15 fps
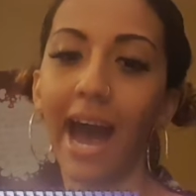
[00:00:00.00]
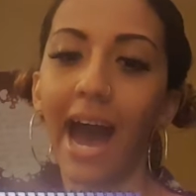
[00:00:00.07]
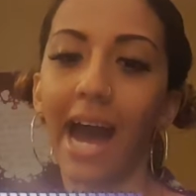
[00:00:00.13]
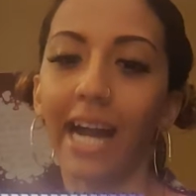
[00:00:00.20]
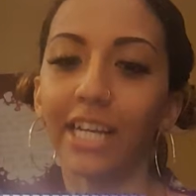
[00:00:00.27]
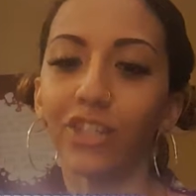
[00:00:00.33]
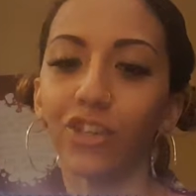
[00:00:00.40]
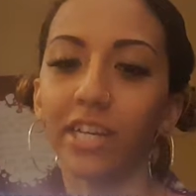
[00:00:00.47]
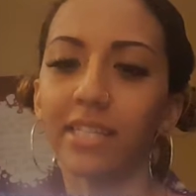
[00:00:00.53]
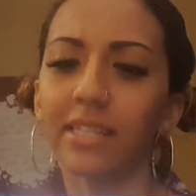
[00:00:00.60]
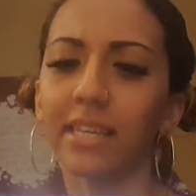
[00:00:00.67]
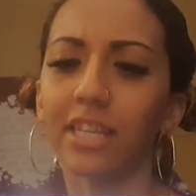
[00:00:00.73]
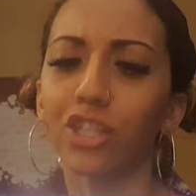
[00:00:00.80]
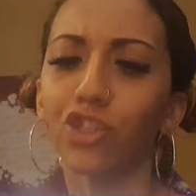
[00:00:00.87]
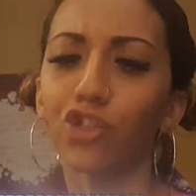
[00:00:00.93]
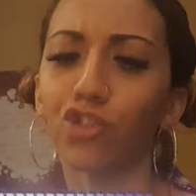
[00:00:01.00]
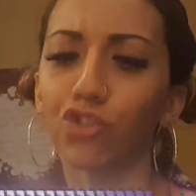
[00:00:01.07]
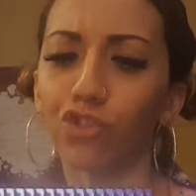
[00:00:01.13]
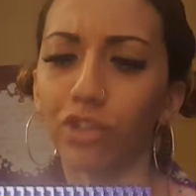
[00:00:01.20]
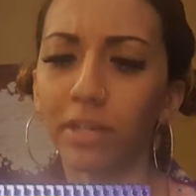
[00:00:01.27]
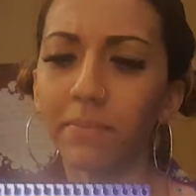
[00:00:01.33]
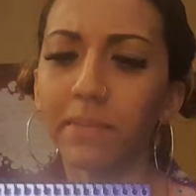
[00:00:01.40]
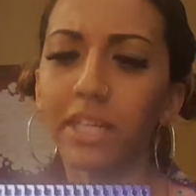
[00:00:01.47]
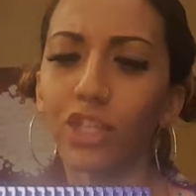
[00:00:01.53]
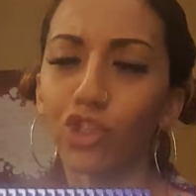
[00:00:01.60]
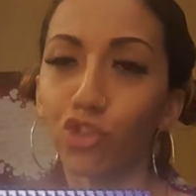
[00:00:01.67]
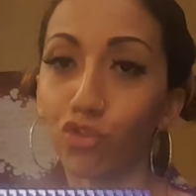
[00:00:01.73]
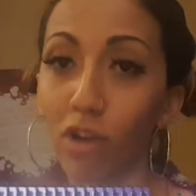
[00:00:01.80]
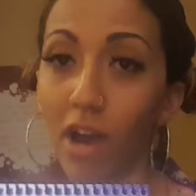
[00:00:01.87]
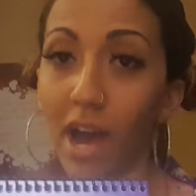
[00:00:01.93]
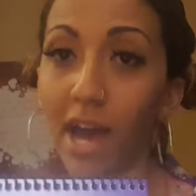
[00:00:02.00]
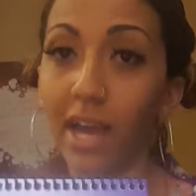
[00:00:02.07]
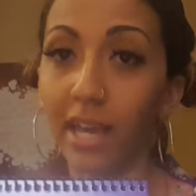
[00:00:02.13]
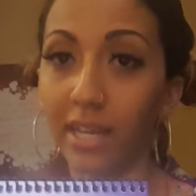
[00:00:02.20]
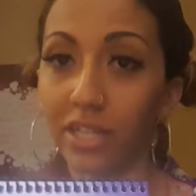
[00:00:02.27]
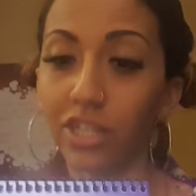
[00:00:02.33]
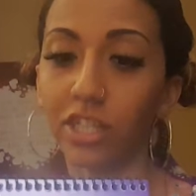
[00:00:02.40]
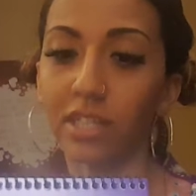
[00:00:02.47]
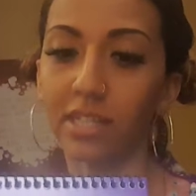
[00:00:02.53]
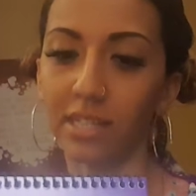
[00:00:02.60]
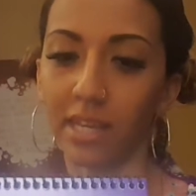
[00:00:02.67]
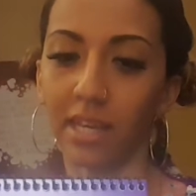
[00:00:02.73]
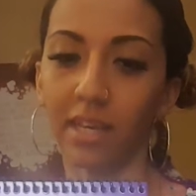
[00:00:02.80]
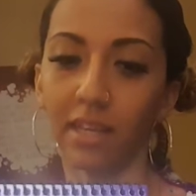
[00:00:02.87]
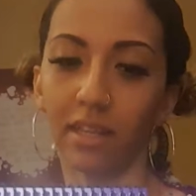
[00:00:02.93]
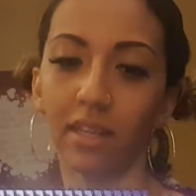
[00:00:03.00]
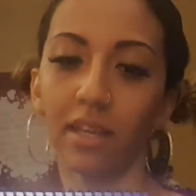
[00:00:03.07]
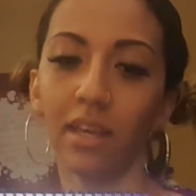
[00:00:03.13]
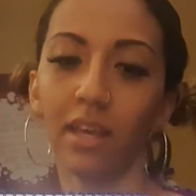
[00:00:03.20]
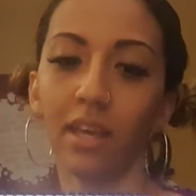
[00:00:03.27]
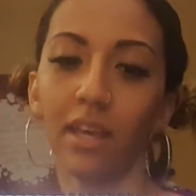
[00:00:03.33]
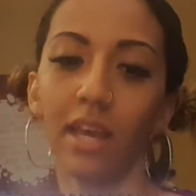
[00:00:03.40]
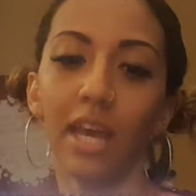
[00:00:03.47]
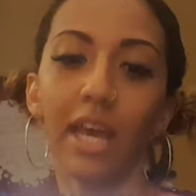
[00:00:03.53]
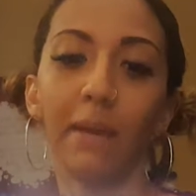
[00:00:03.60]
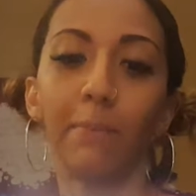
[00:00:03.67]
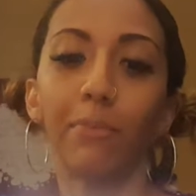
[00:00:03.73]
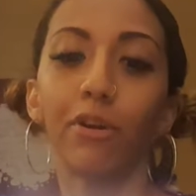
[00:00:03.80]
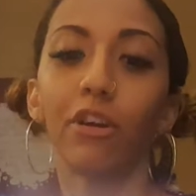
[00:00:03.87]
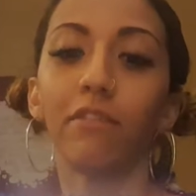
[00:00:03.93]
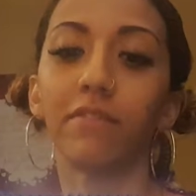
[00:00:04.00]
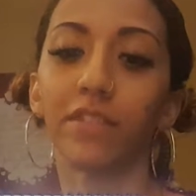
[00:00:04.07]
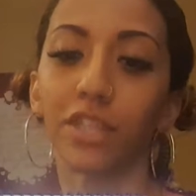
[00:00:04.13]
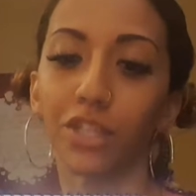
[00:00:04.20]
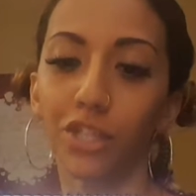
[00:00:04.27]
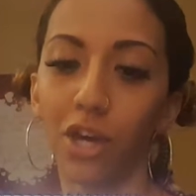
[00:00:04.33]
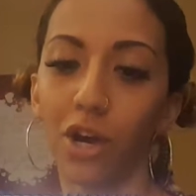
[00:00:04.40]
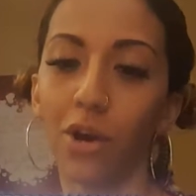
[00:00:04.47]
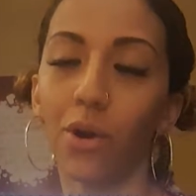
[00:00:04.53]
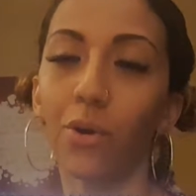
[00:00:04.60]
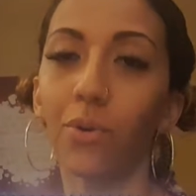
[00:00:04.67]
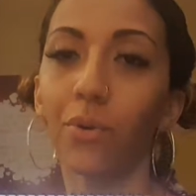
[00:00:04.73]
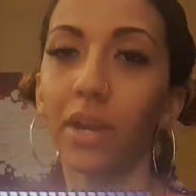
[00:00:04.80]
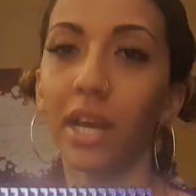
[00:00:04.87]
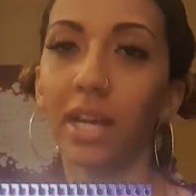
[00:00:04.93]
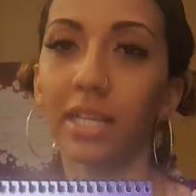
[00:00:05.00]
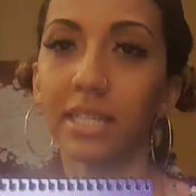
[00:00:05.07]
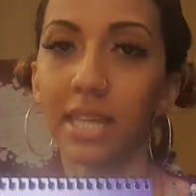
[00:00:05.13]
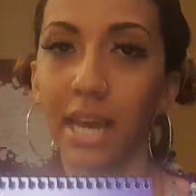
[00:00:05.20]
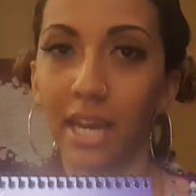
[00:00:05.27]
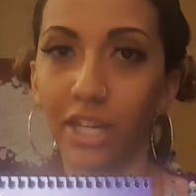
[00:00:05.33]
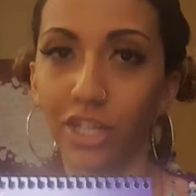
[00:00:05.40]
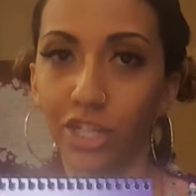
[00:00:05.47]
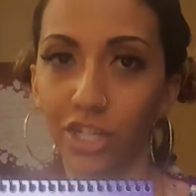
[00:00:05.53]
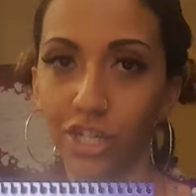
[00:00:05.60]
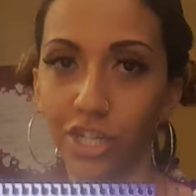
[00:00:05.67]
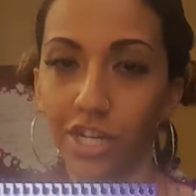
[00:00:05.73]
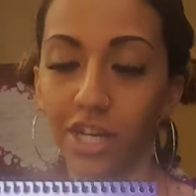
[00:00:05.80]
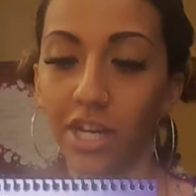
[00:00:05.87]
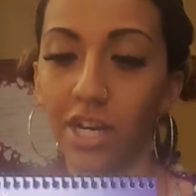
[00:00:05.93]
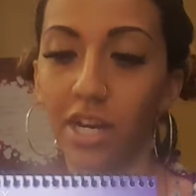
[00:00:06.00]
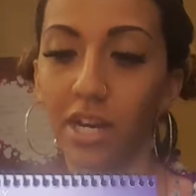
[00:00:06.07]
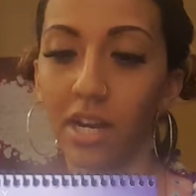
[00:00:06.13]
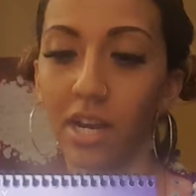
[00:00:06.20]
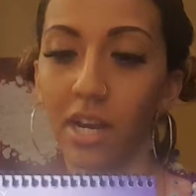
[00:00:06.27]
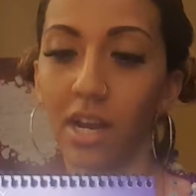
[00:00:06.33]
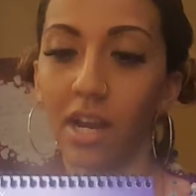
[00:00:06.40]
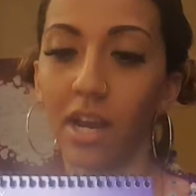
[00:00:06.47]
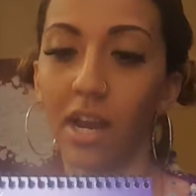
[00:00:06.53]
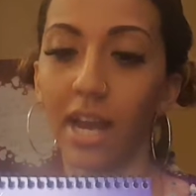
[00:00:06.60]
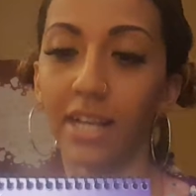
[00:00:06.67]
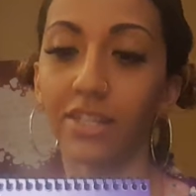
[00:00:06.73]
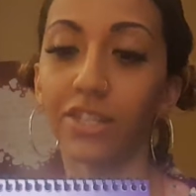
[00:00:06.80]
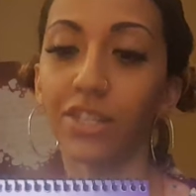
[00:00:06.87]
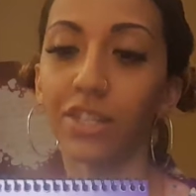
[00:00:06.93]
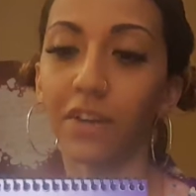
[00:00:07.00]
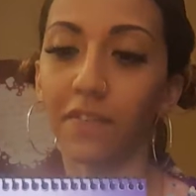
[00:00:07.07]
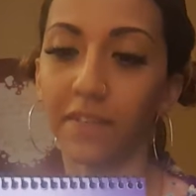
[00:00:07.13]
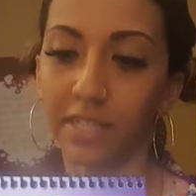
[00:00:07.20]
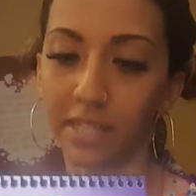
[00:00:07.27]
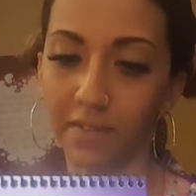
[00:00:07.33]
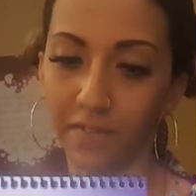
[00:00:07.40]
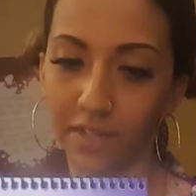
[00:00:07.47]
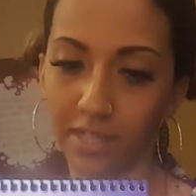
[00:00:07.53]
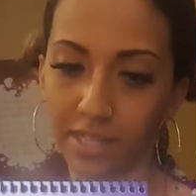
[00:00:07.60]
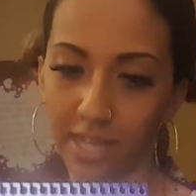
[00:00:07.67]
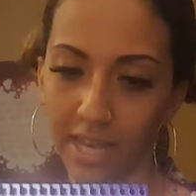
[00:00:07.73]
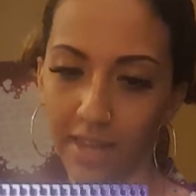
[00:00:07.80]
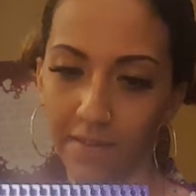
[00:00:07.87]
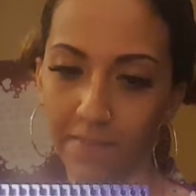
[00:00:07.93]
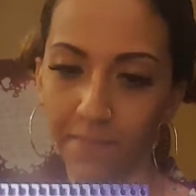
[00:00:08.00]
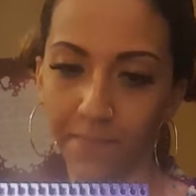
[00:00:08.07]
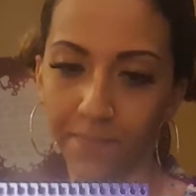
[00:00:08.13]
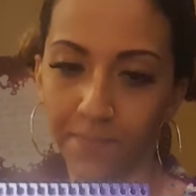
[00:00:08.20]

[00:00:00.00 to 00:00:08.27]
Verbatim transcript: hydrates extremely dry, itchy skin, improves the tone, texture, and surface of your skin.